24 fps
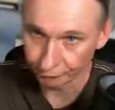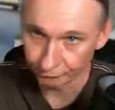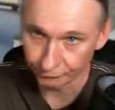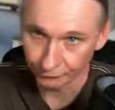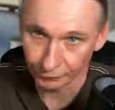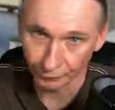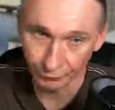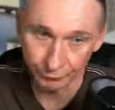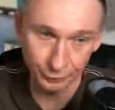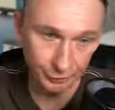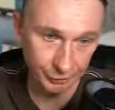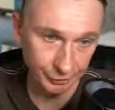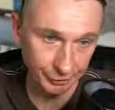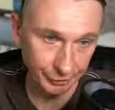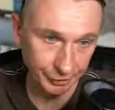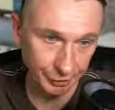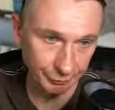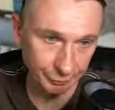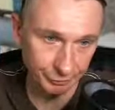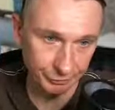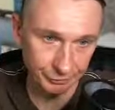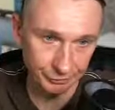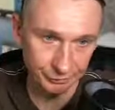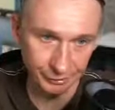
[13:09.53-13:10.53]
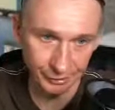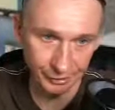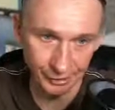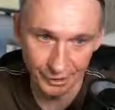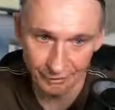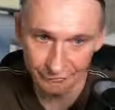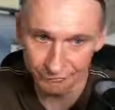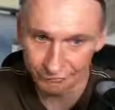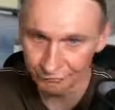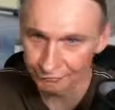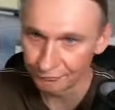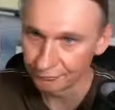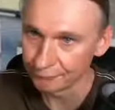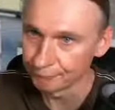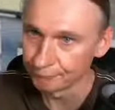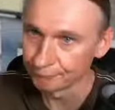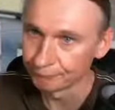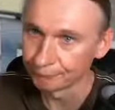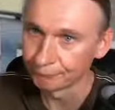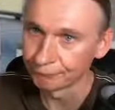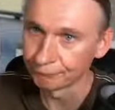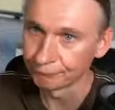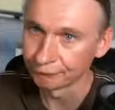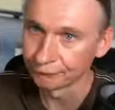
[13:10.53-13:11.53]
with a capital F
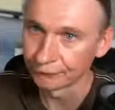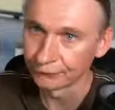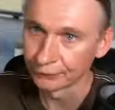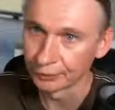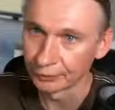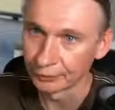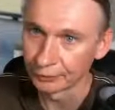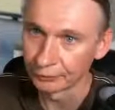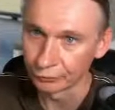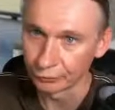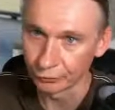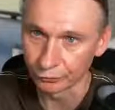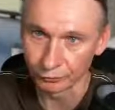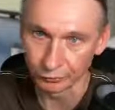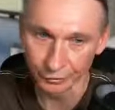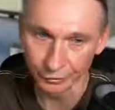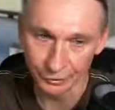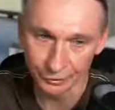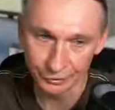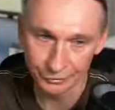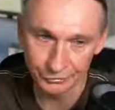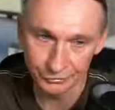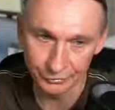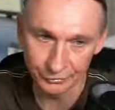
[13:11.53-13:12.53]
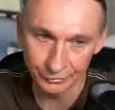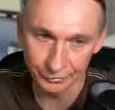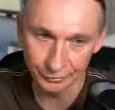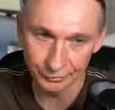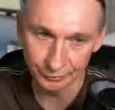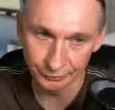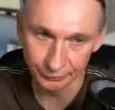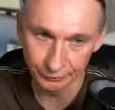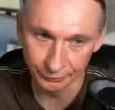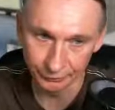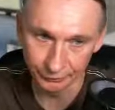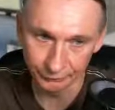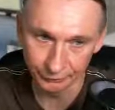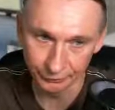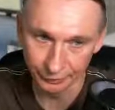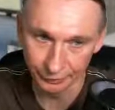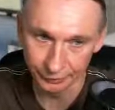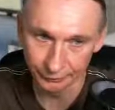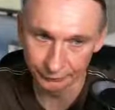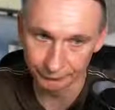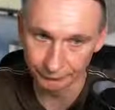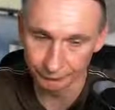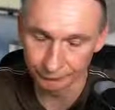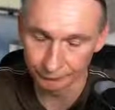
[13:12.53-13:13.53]
or inxi and
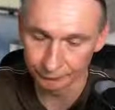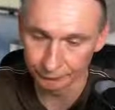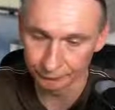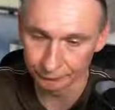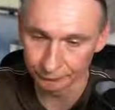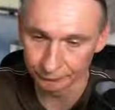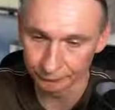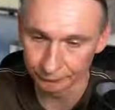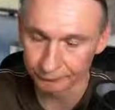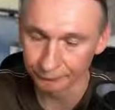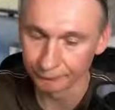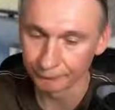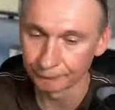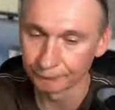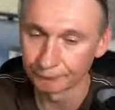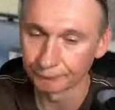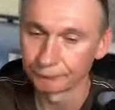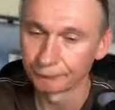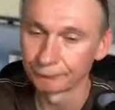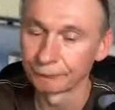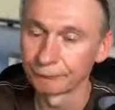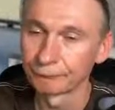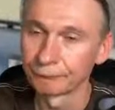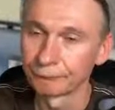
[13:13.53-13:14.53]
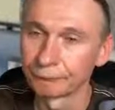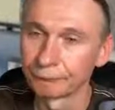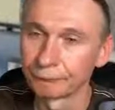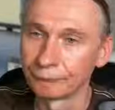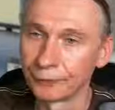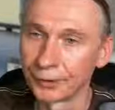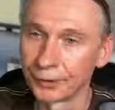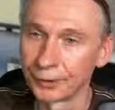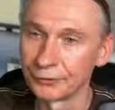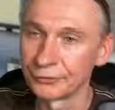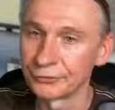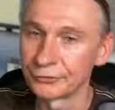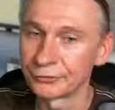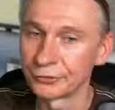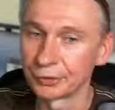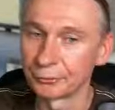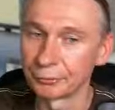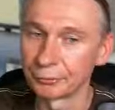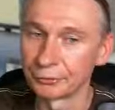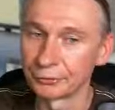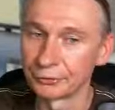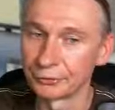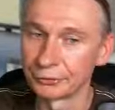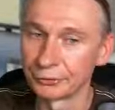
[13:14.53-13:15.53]
then minus
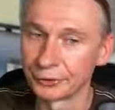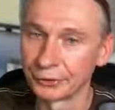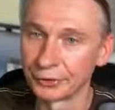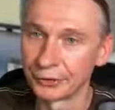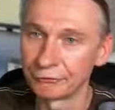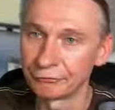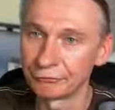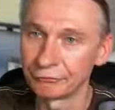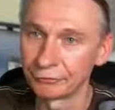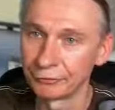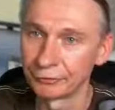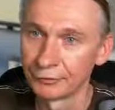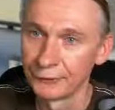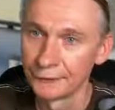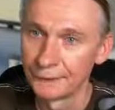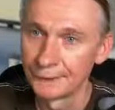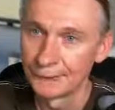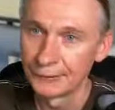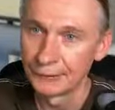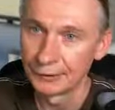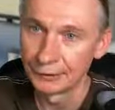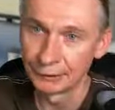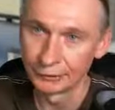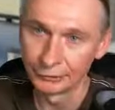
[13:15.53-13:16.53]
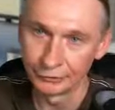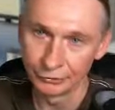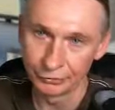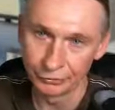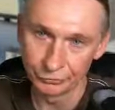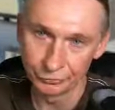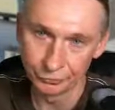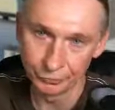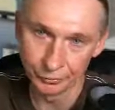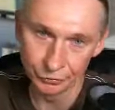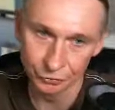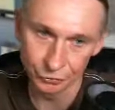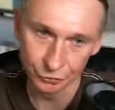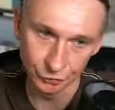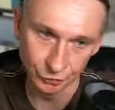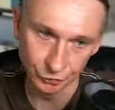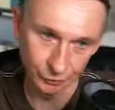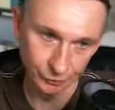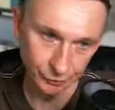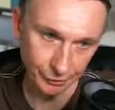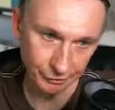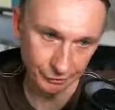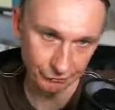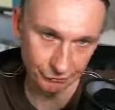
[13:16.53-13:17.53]
capital F, and this will show
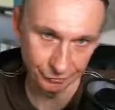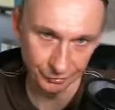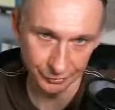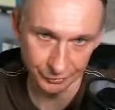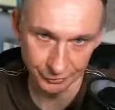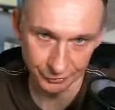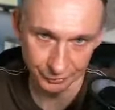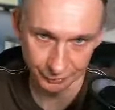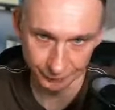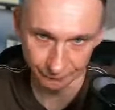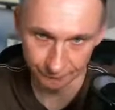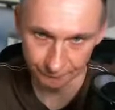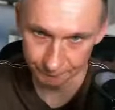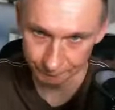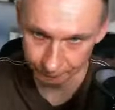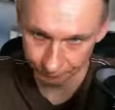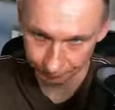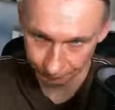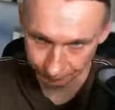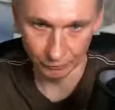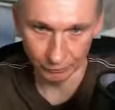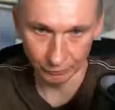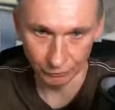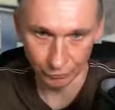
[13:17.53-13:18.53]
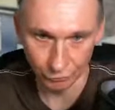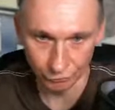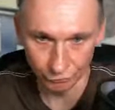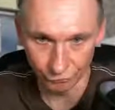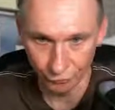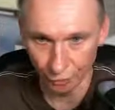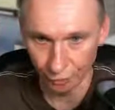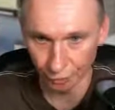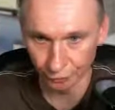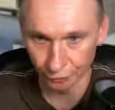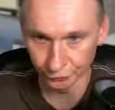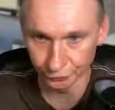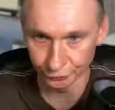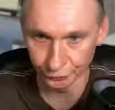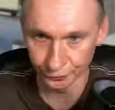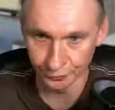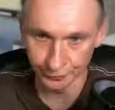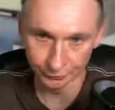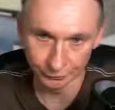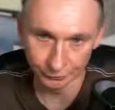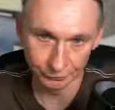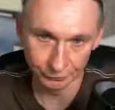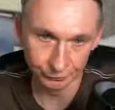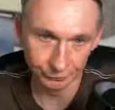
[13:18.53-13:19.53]
everything of hardware
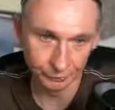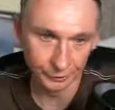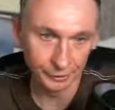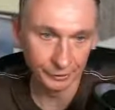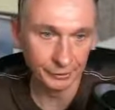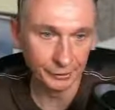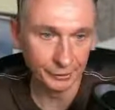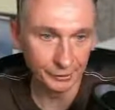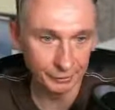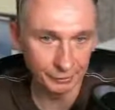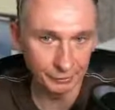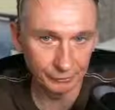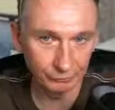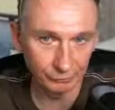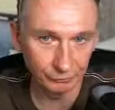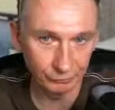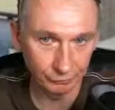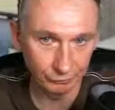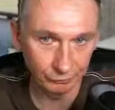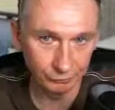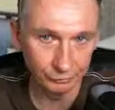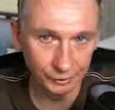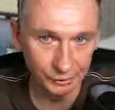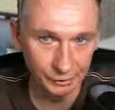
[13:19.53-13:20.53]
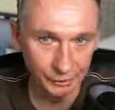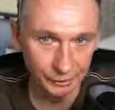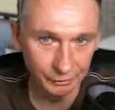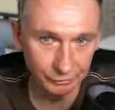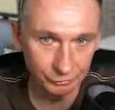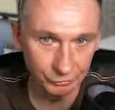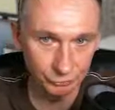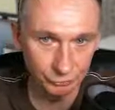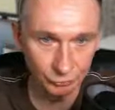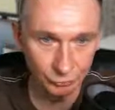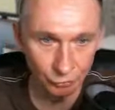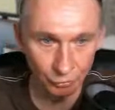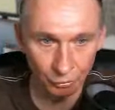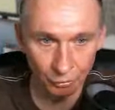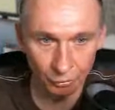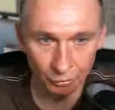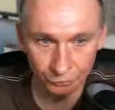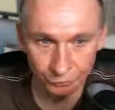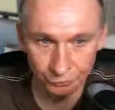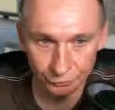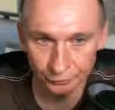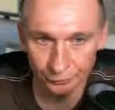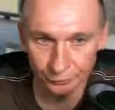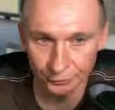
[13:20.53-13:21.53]
or related to
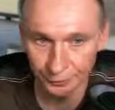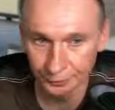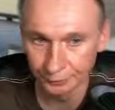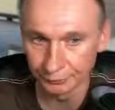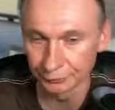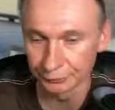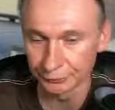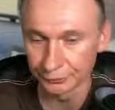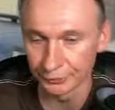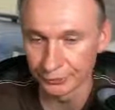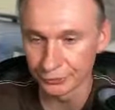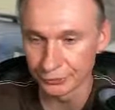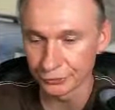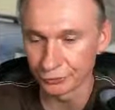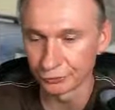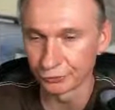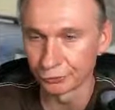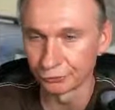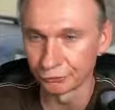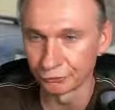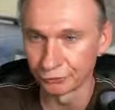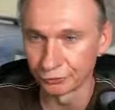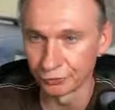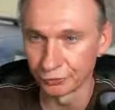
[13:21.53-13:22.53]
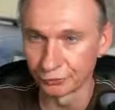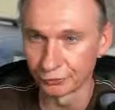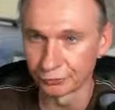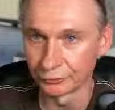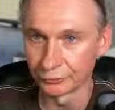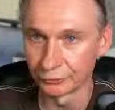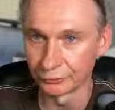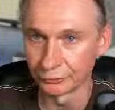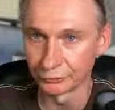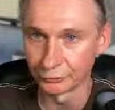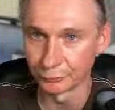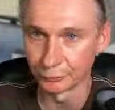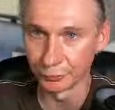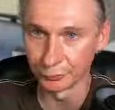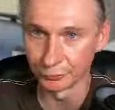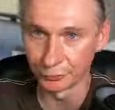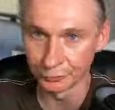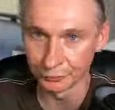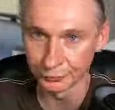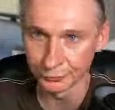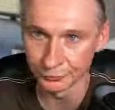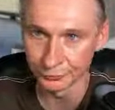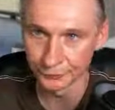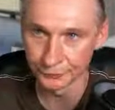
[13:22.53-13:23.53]
hardware that's configured on the
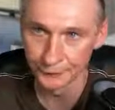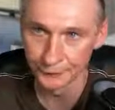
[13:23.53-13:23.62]
board.